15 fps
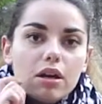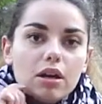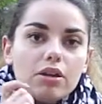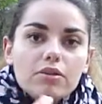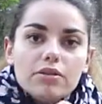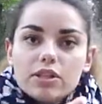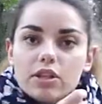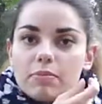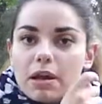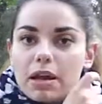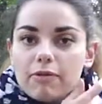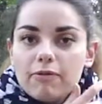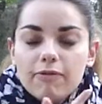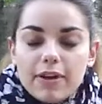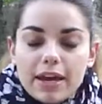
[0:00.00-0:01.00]
use it on my
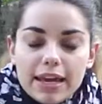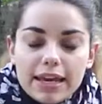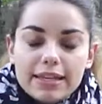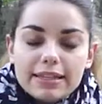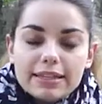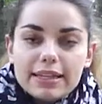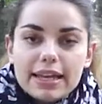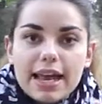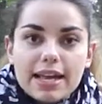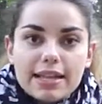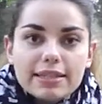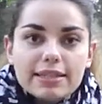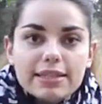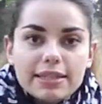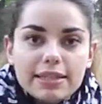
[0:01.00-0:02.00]
face,
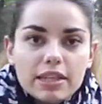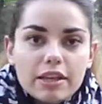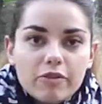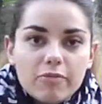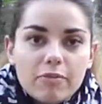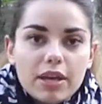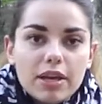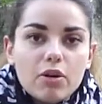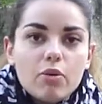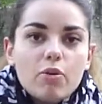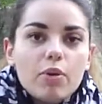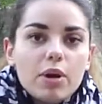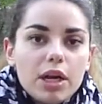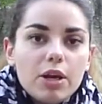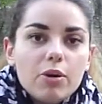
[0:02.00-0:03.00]
and this gives me a
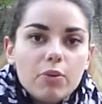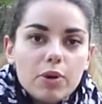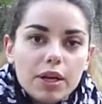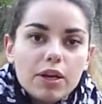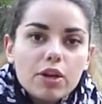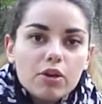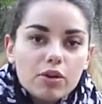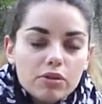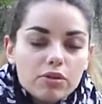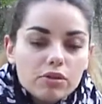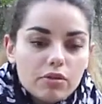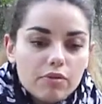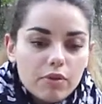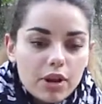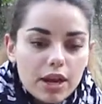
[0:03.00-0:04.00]
really good
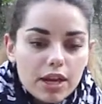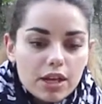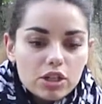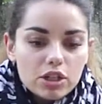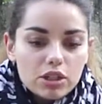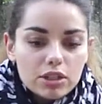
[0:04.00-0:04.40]
coverage.